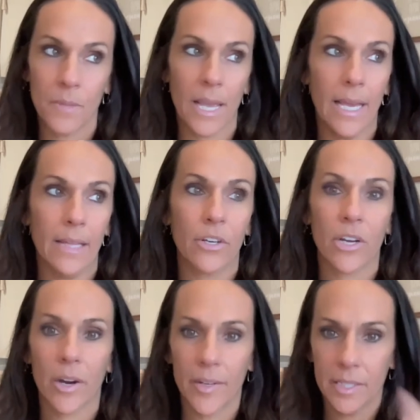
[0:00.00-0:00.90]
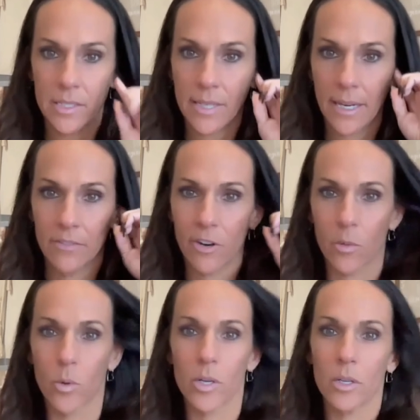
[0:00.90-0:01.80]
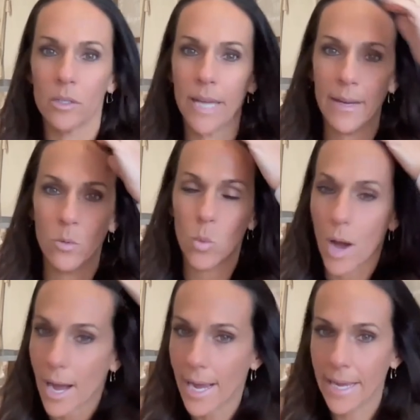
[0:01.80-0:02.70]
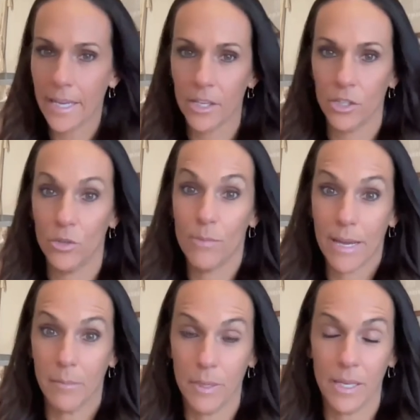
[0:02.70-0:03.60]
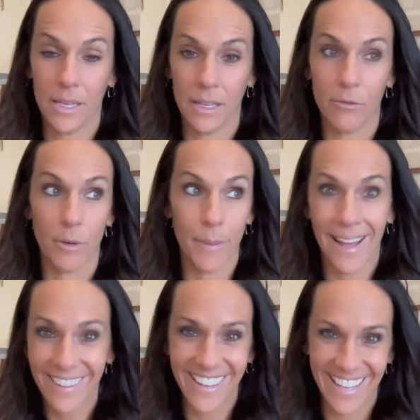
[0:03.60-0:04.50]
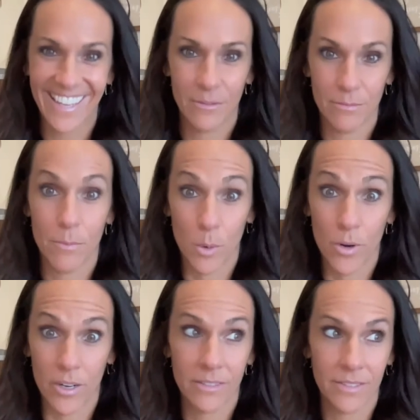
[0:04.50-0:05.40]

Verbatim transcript: and the current state of our world and why you might be repelling it more.